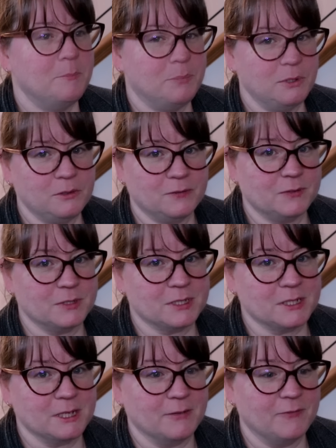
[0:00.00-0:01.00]
Beautiful
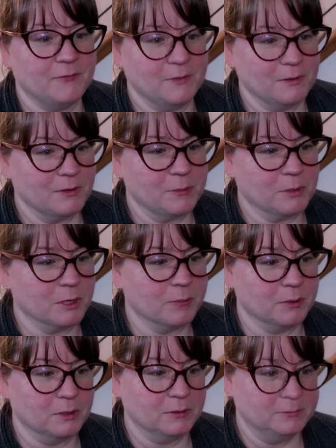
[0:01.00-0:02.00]
stuff, very
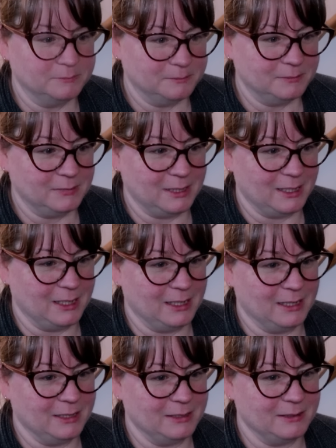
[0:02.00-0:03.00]
purple,
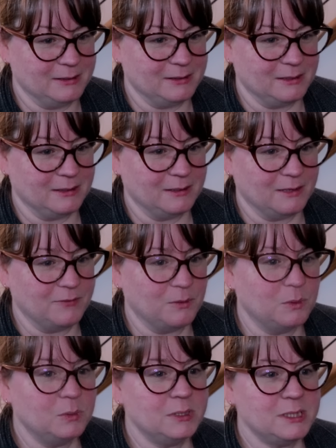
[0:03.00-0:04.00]
and
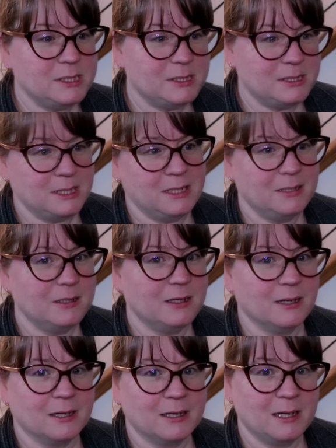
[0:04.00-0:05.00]
I've only seen
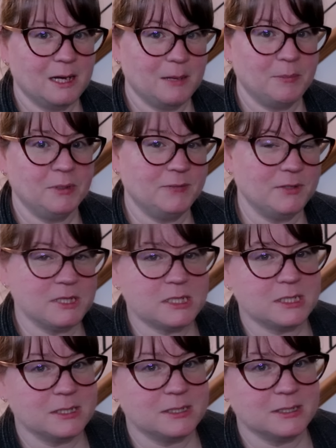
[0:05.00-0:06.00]
a couple of
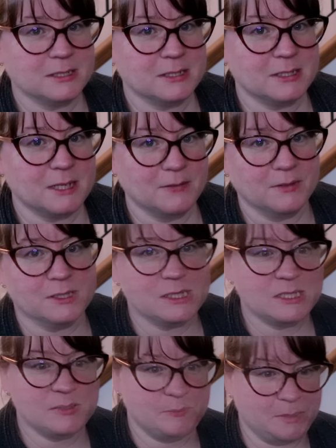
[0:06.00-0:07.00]
instances of it
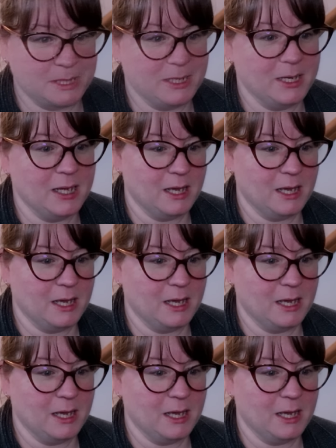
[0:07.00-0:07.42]
spin